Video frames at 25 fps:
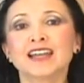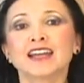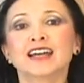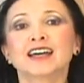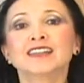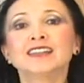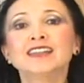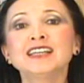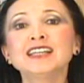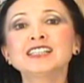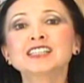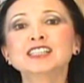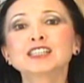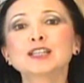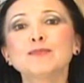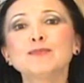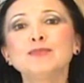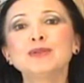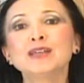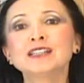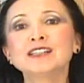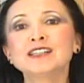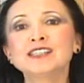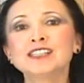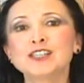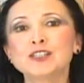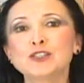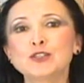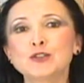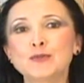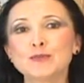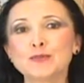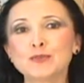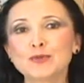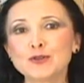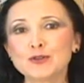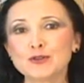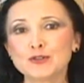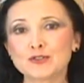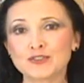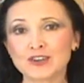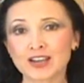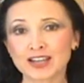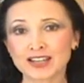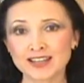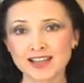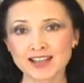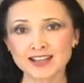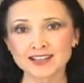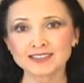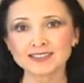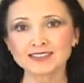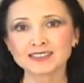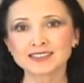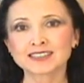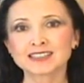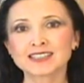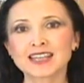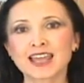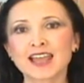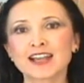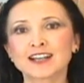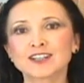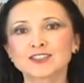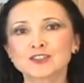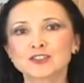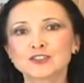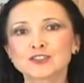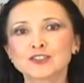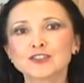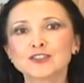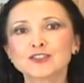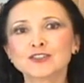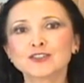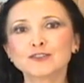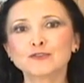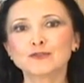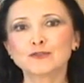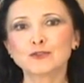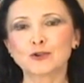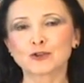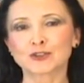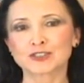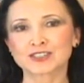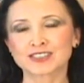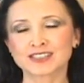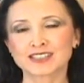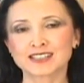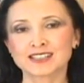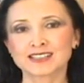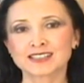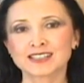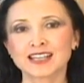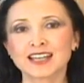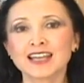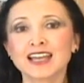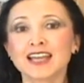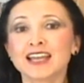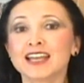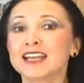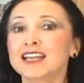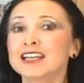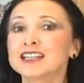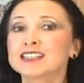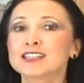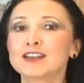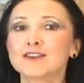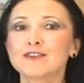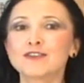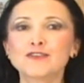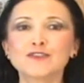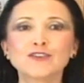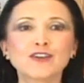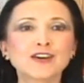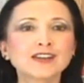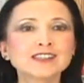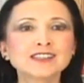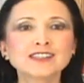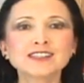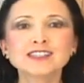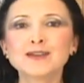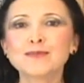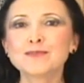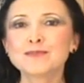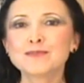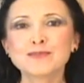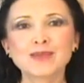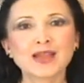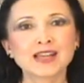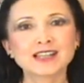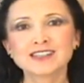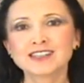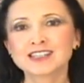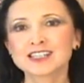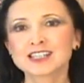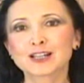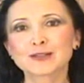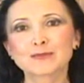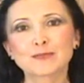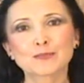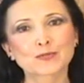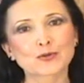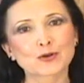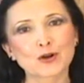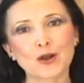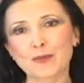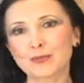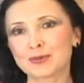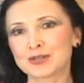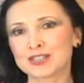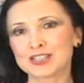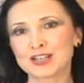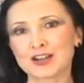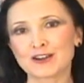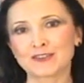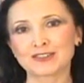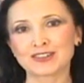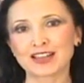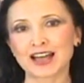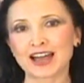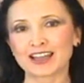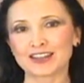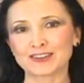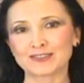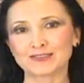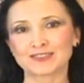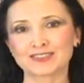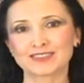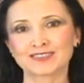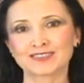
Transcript: This ability to move against external forces is a fundamental property of life.